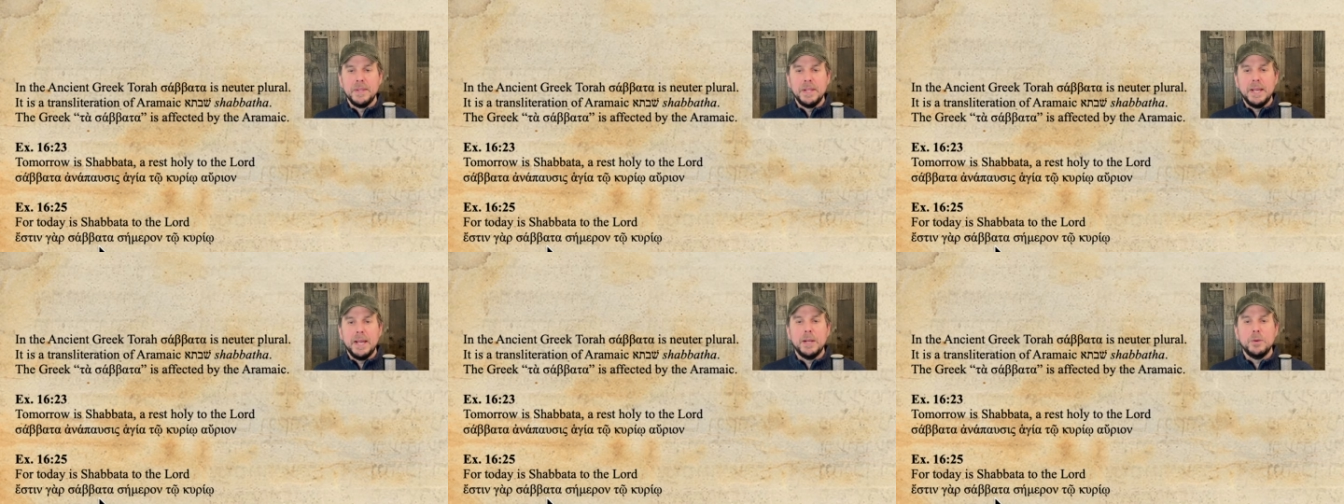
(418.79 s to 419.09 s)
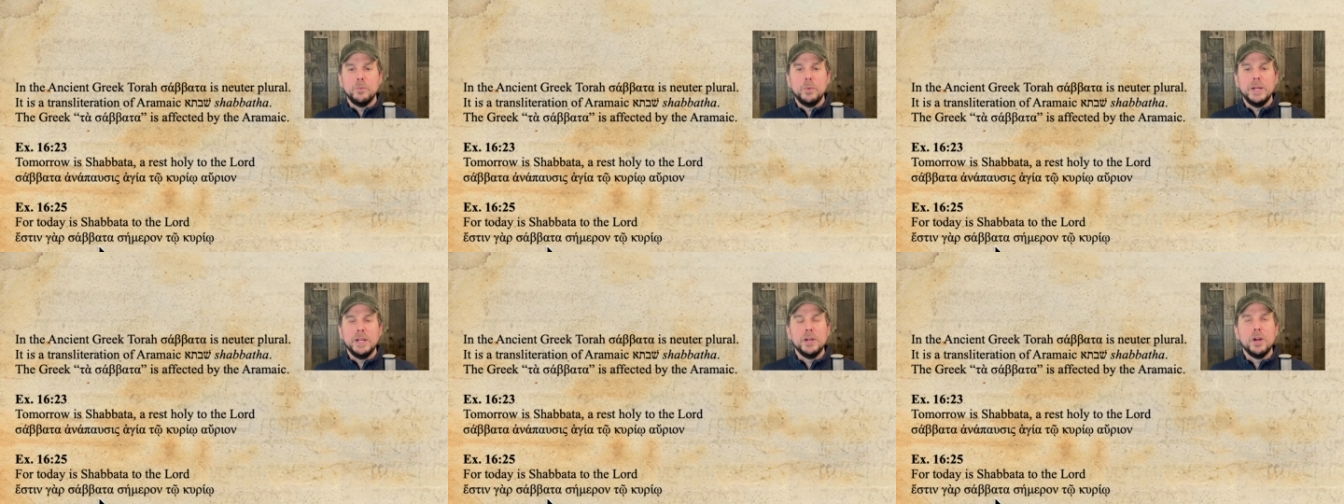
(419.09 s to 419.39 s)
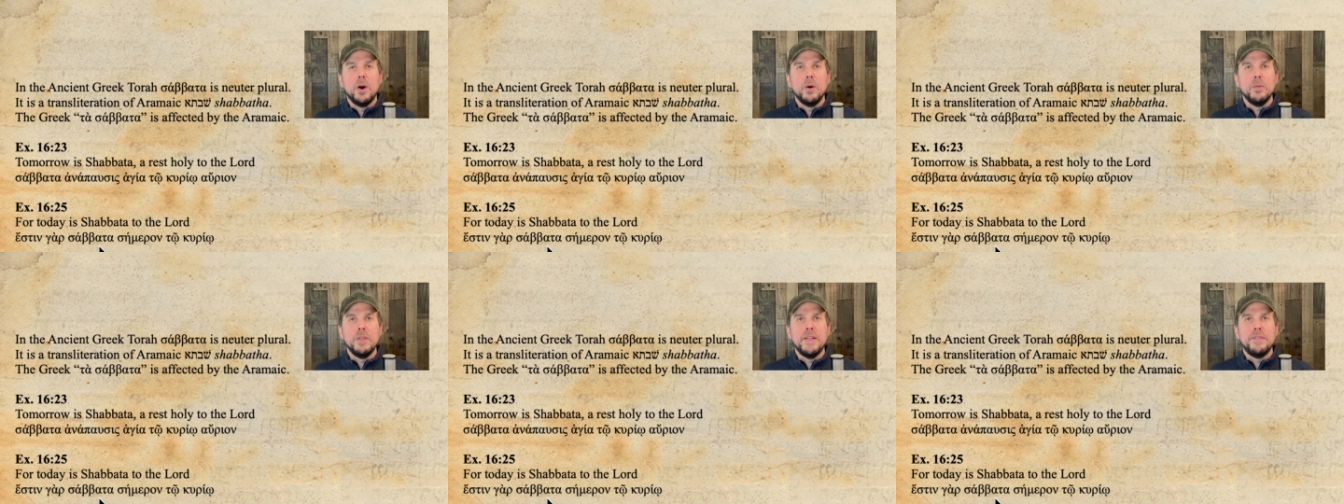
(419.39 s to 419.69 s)
And we
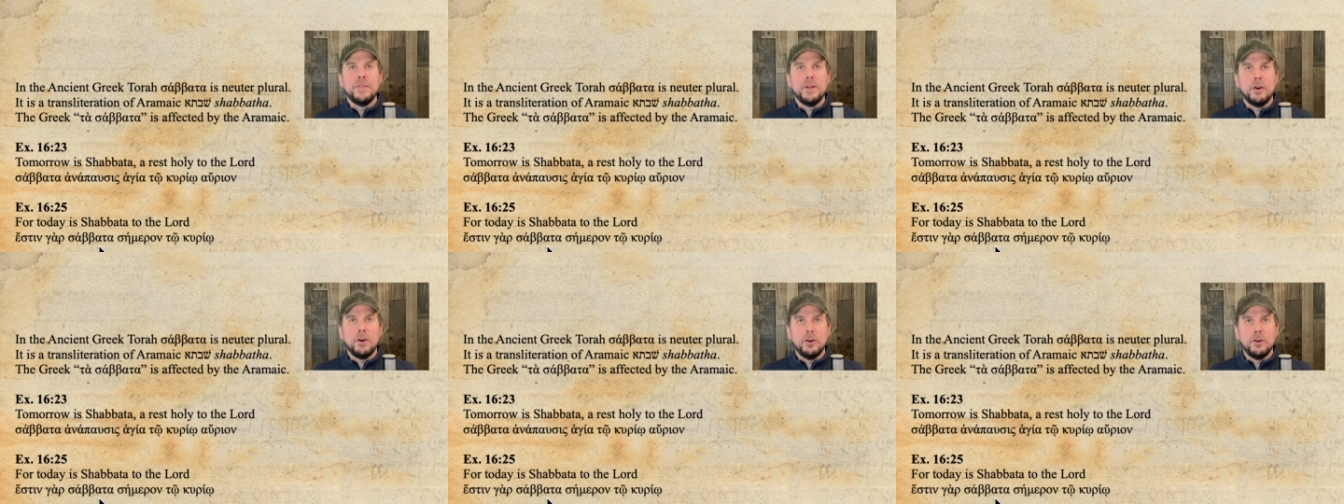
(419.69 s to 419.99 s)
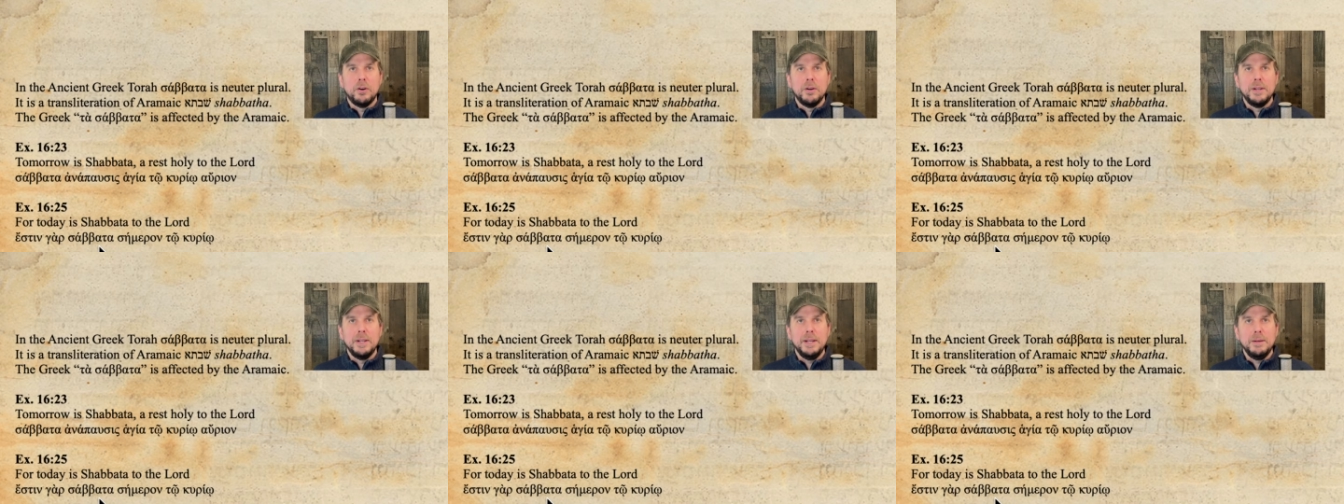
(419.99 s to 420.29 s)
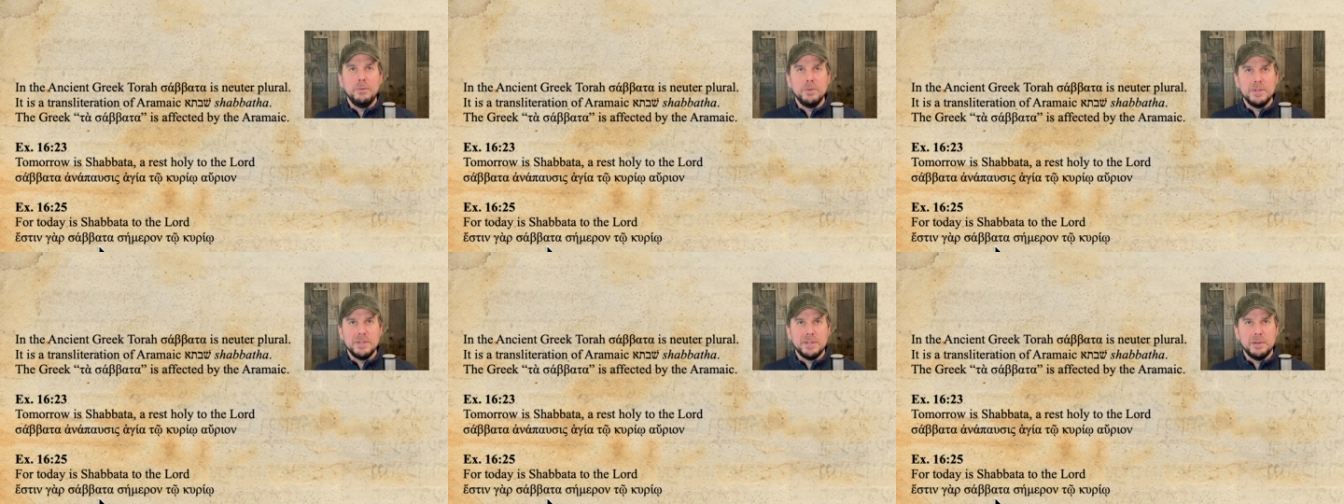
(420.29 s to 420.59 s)
know that the early
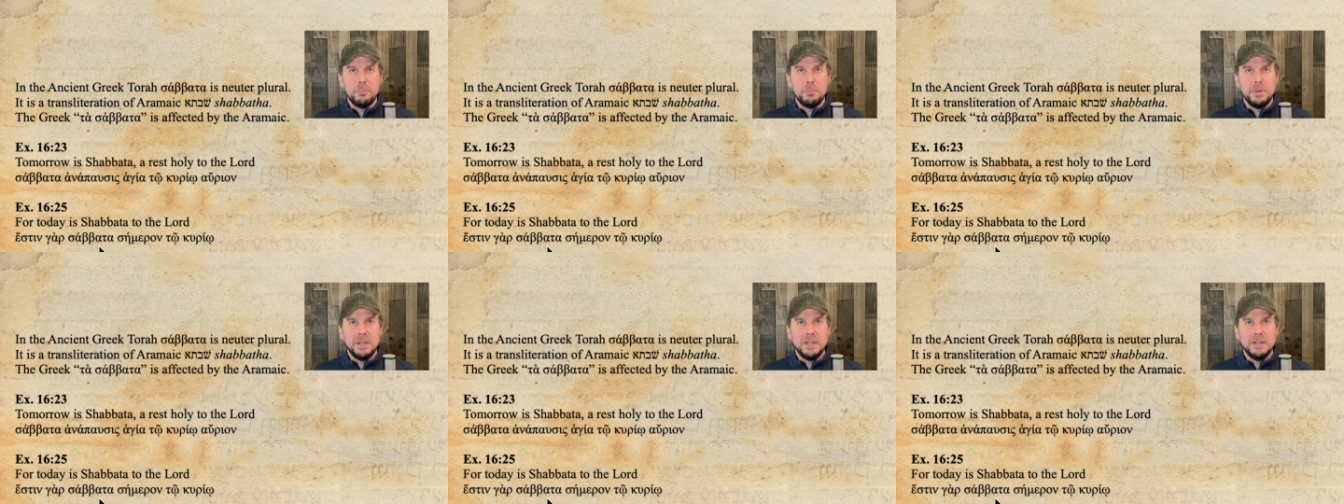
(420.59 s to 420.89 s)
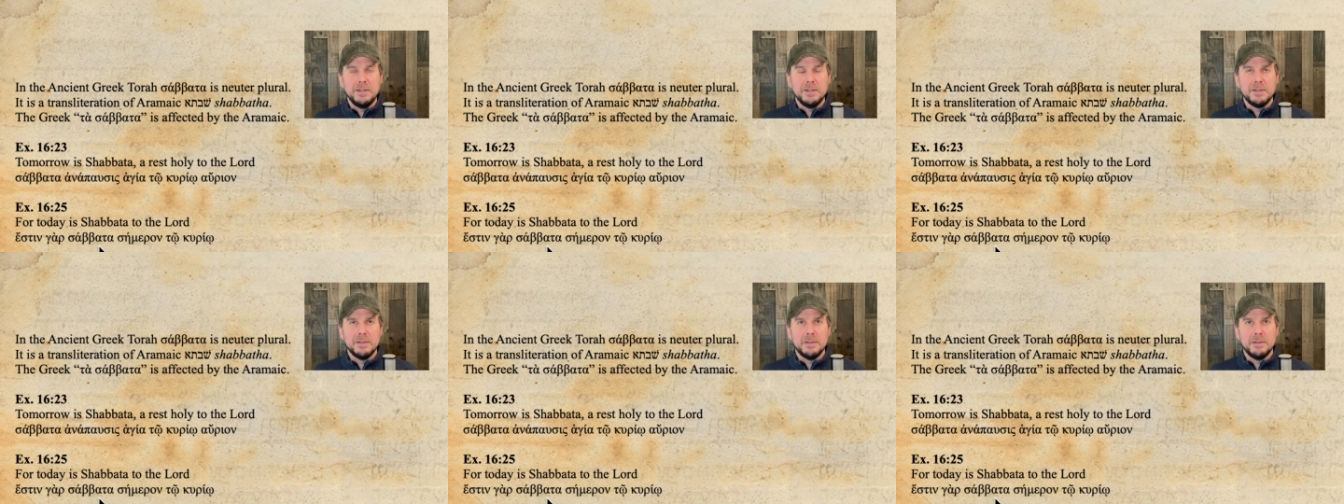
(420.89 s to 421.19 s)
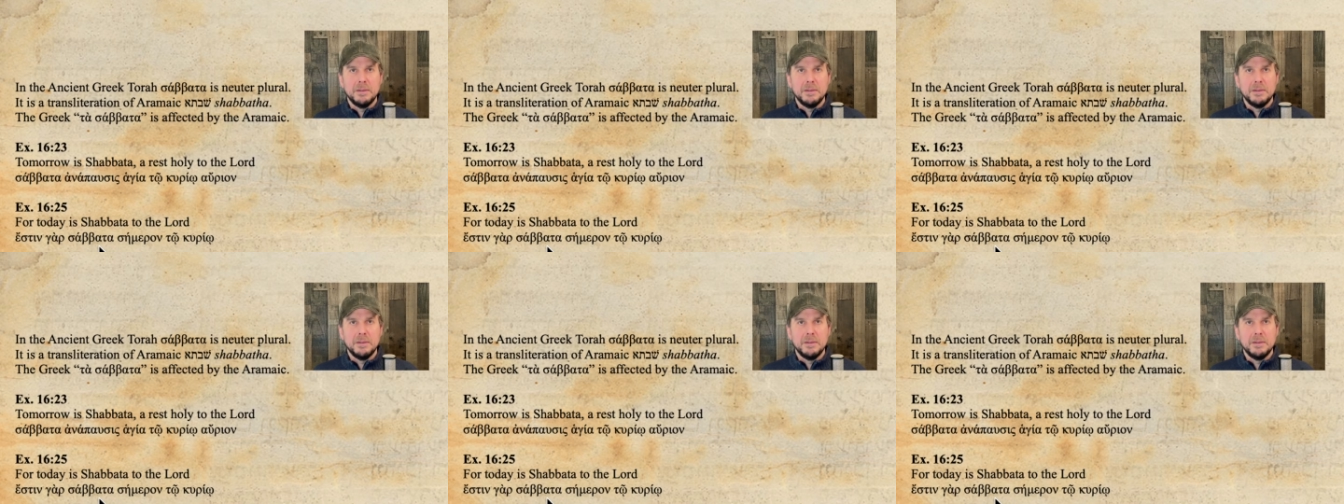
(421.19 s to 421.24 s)
recipients,